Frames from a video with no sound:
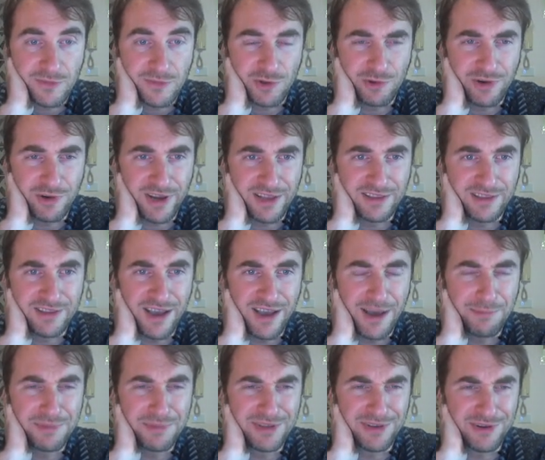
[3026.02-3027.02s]

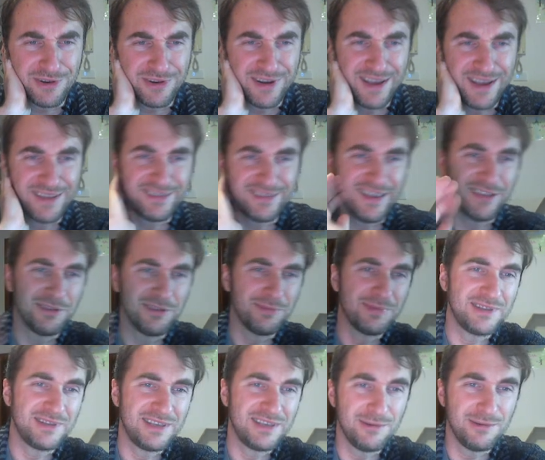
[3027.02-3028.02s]
adopter, not
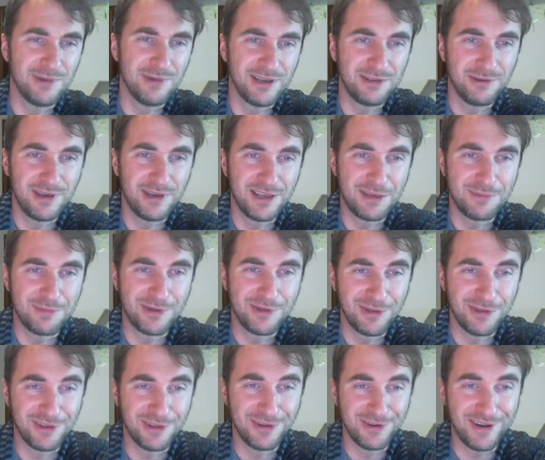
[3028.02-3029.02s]
adoptee. Why do I keep calling
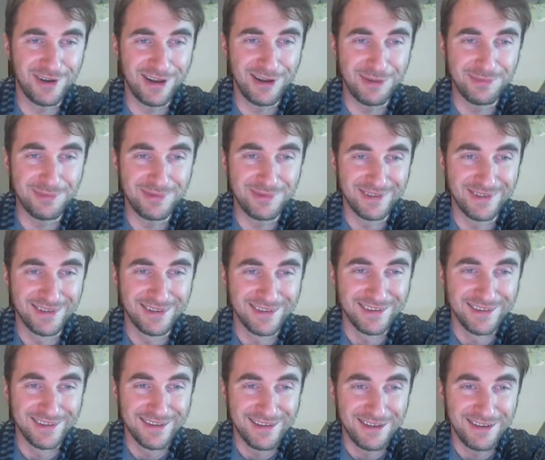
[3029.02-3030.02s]
her
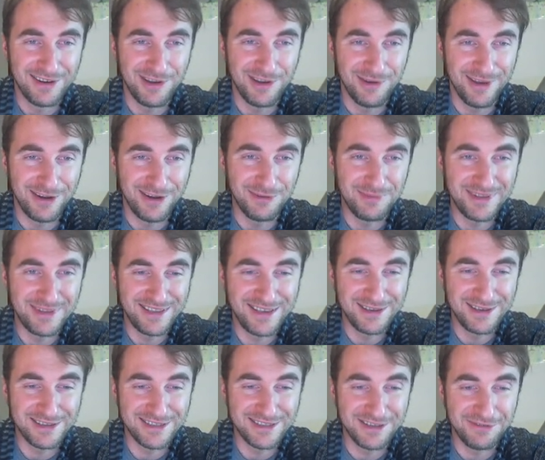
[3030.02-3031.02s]
No, adoptee
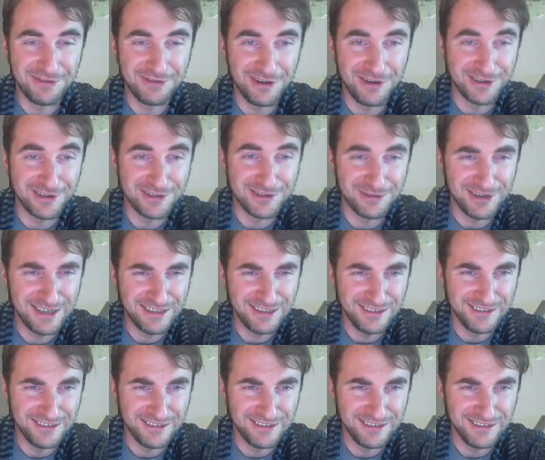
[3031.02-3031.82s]
is the fox, right?